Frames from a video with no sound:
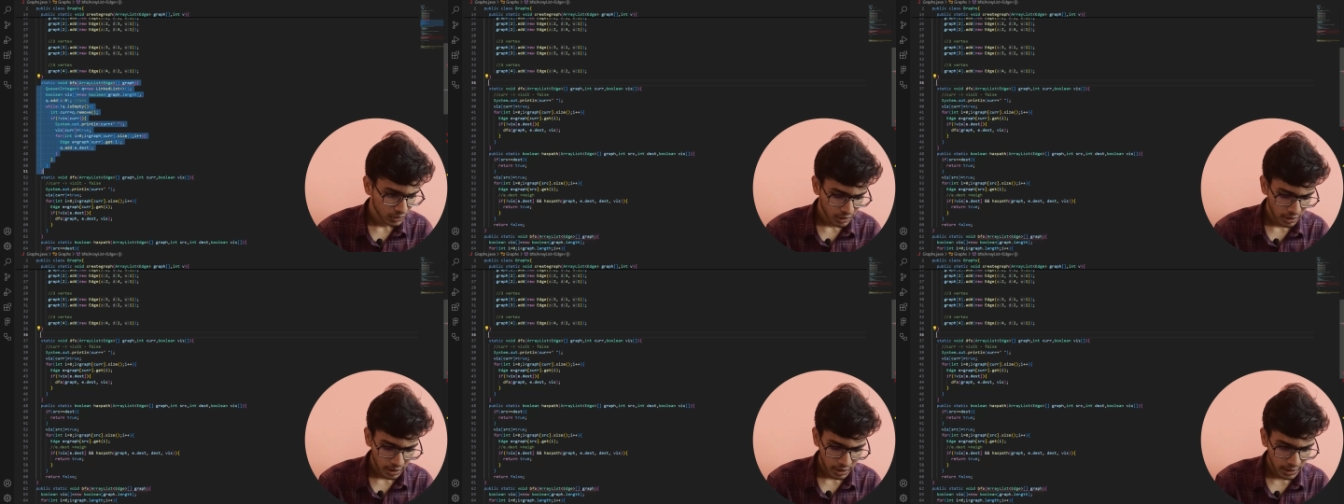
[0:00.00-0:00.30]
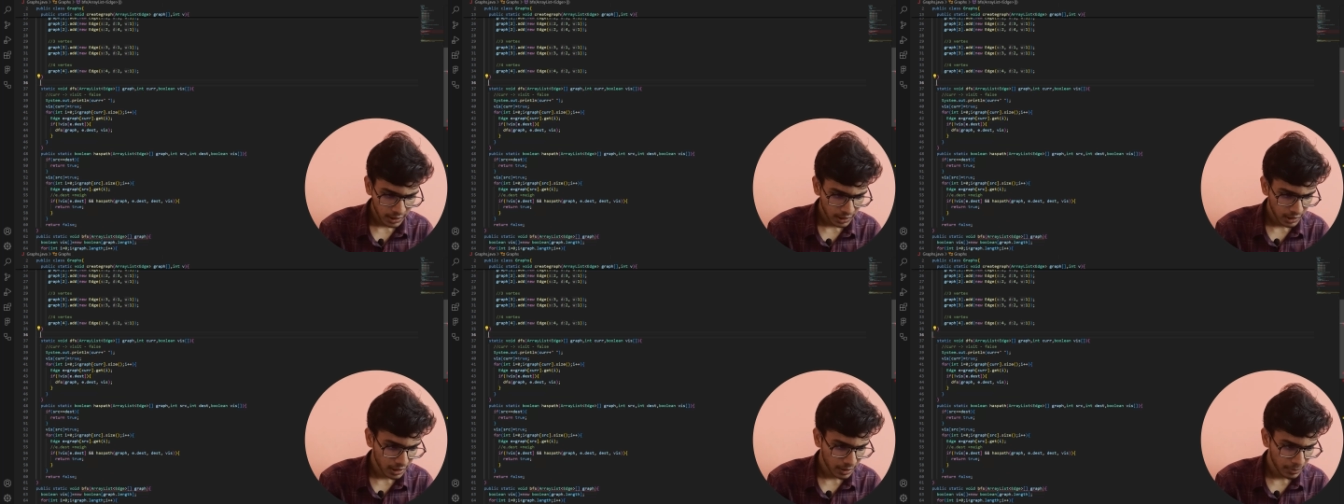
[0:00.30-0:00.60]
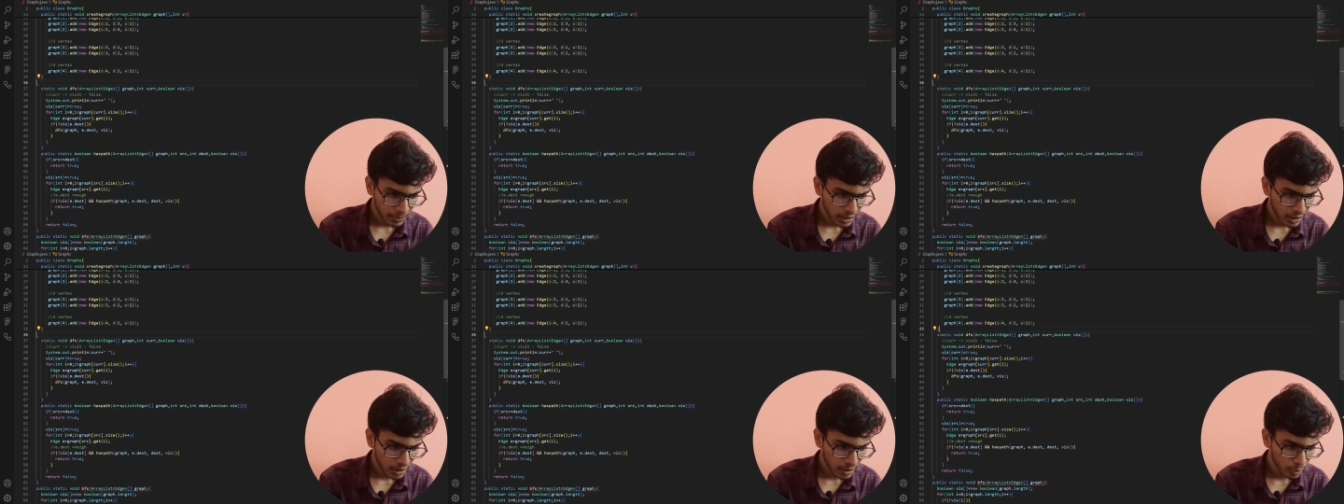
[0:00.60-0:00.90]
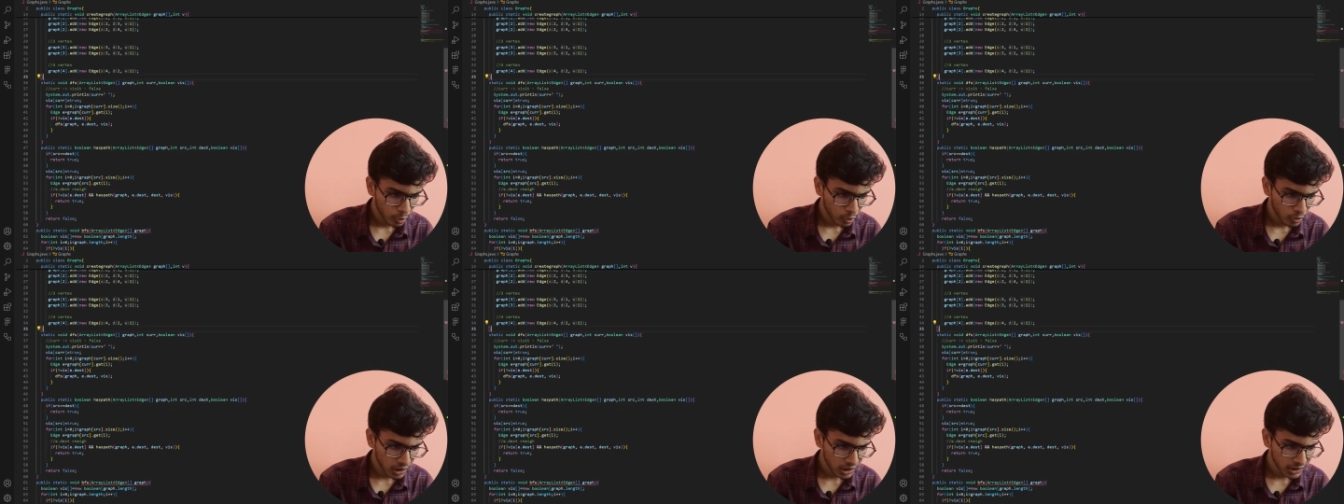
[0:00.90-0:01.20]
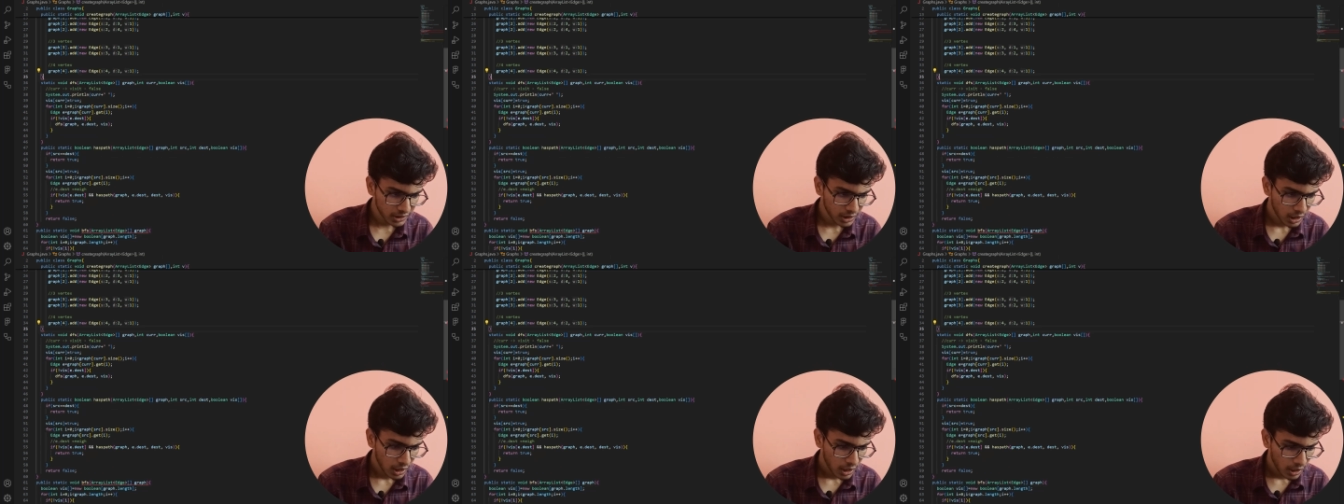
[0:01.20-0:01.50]
here. Let me remove
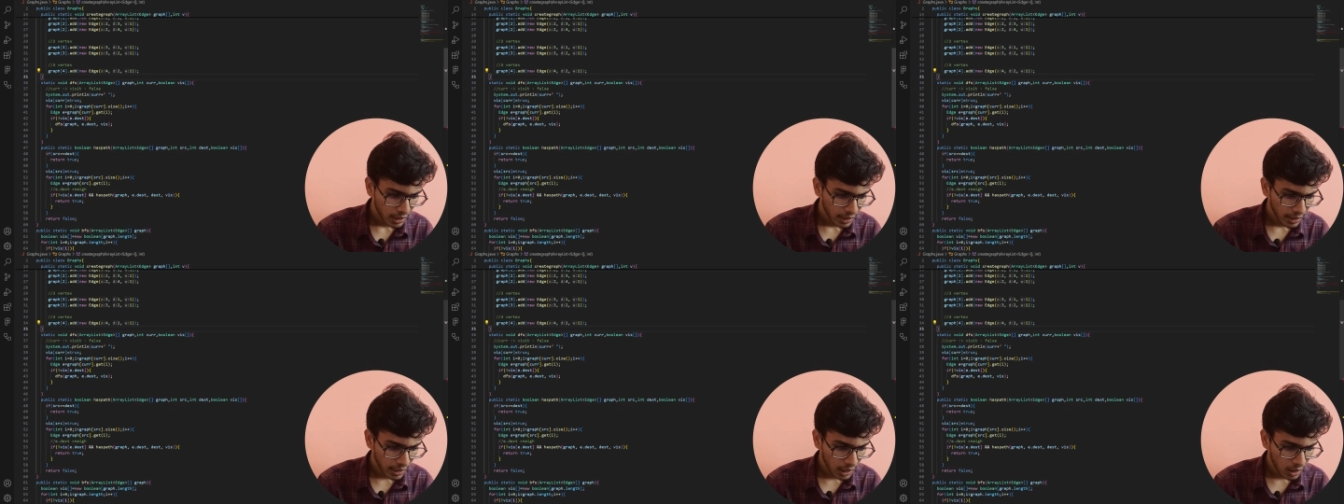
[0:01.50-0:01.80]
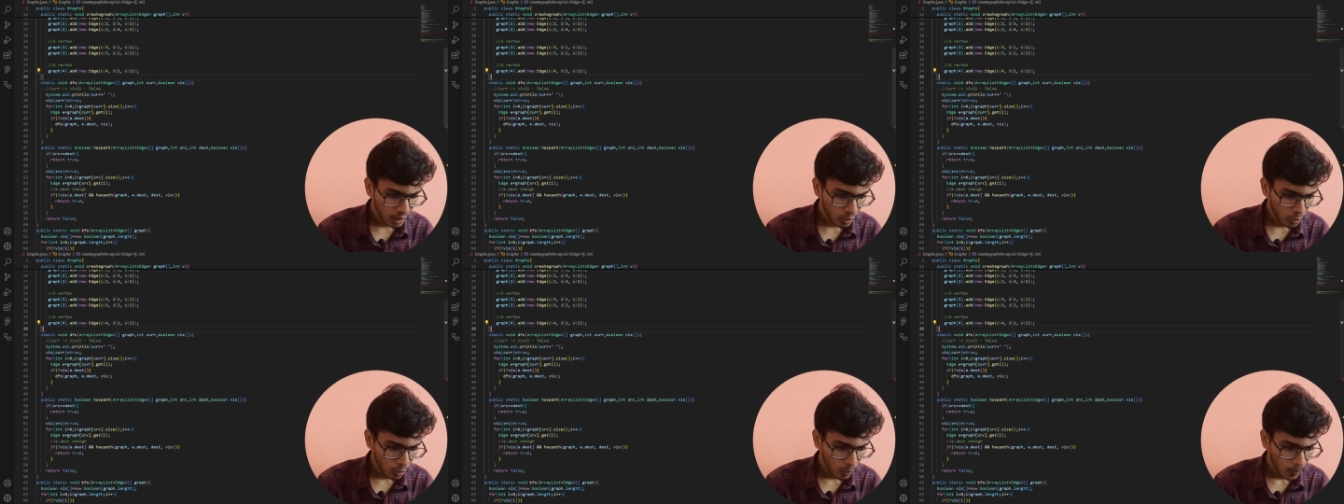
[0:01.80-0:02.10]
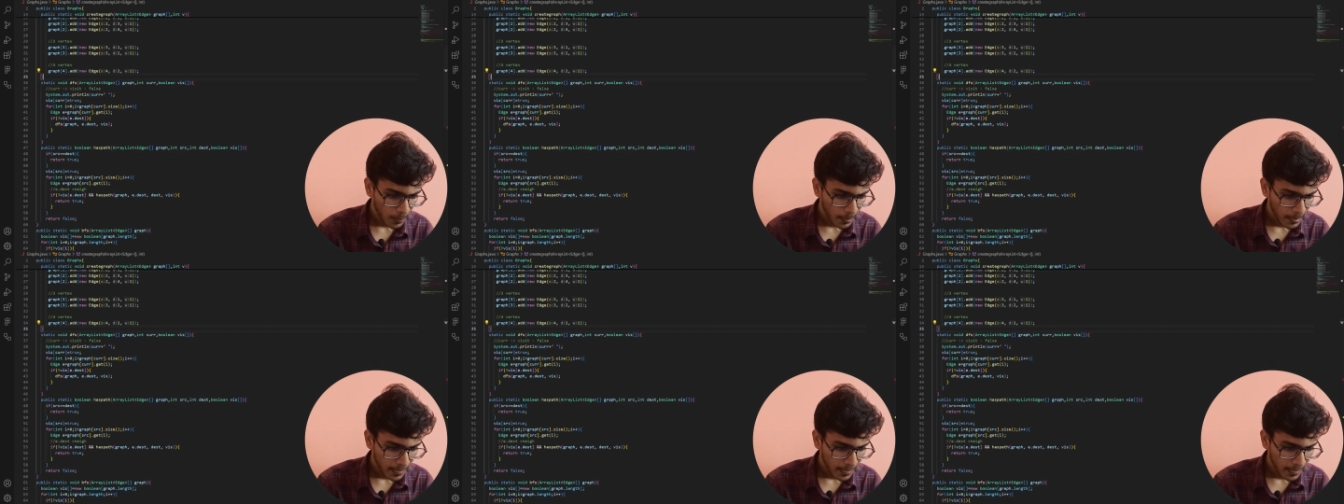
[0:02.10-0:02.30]
this. Now